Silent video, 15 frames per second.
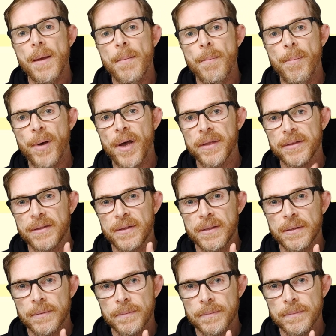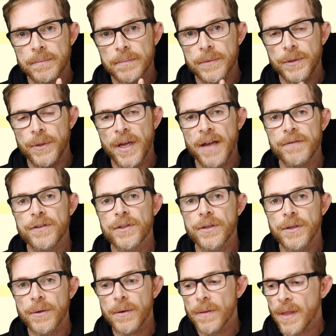But you have to
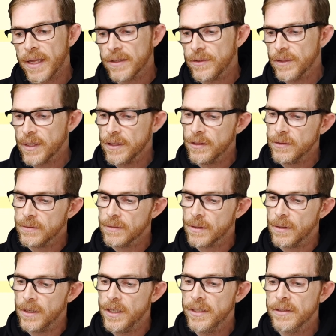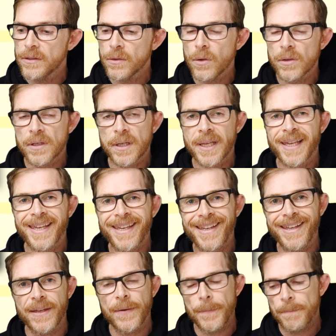know that you can use the insert
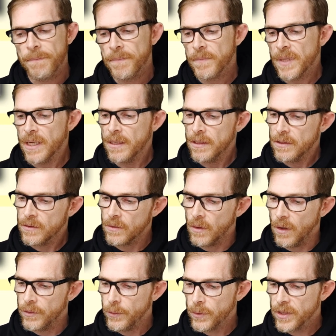key. So on your